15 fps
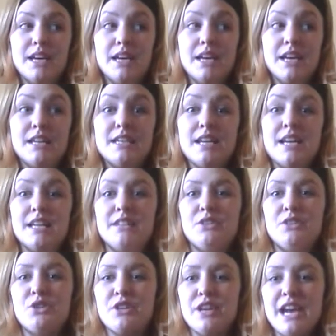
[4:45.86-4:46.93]

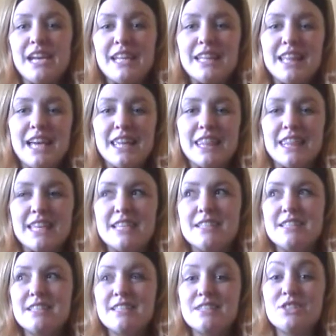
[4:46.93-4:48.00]
it created like
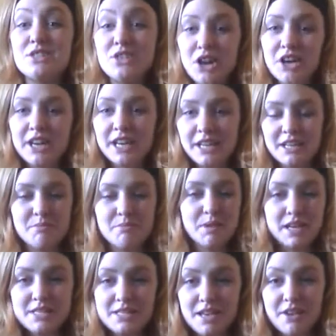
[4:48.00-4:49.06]
this scarring in
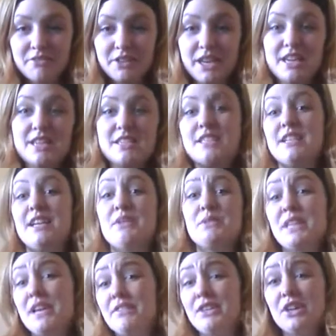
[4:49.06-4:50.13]
my esophagus, and I
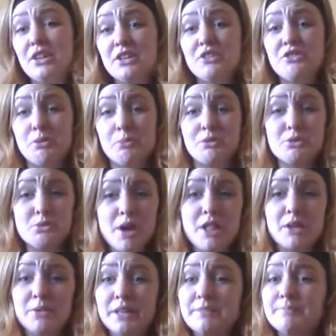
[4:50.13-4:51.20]
was having a hard trouble
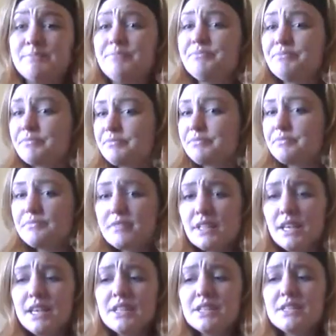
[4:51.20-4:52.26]
swallowing.
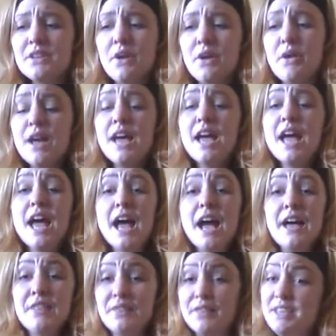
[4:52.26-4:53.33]
And so
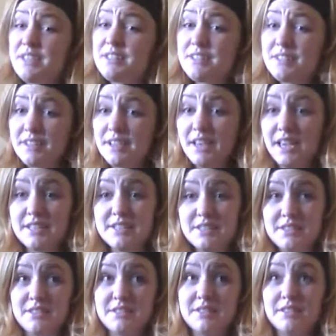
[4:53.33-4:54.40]
this
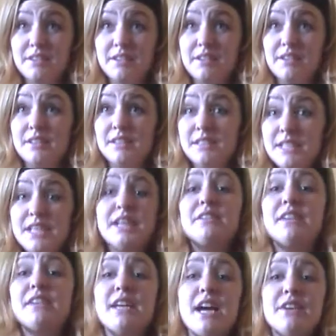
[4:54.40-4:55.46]
has
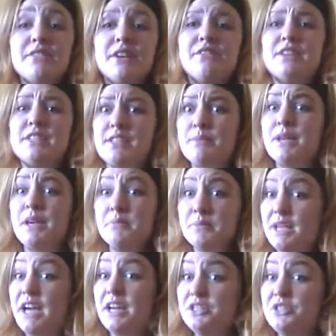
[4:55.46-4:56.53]
nearly gotten rid of it.
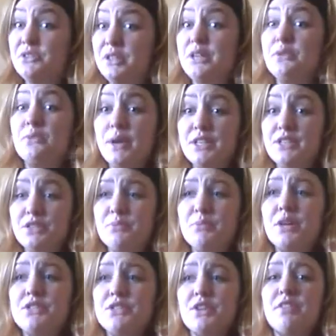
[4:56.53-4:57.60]
Sometimes I do eat way too
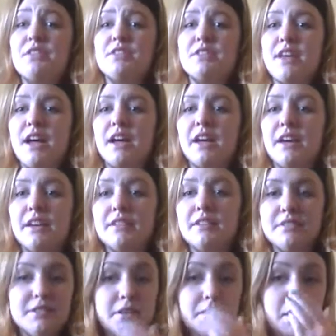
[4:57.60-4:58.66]
much on this high
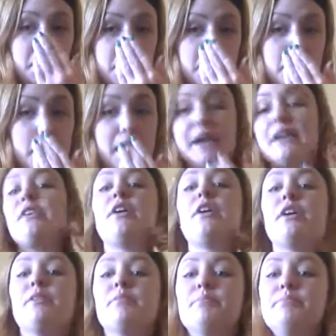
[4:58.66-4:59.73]

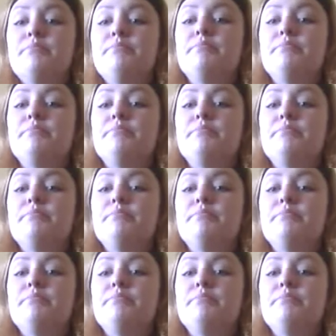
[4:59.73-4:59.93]
carb